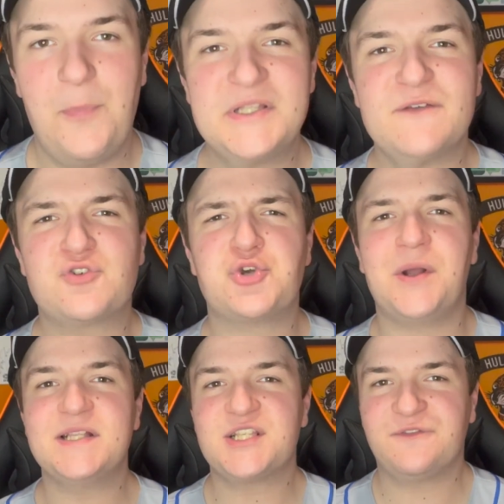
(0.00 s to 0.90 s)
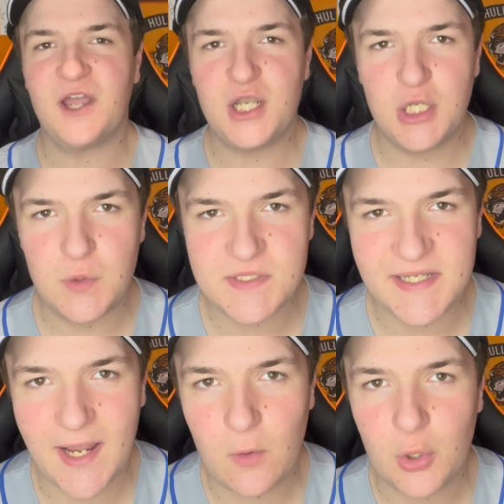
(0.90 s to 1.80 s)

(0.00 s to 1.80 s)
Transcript: A bit of transfer news now.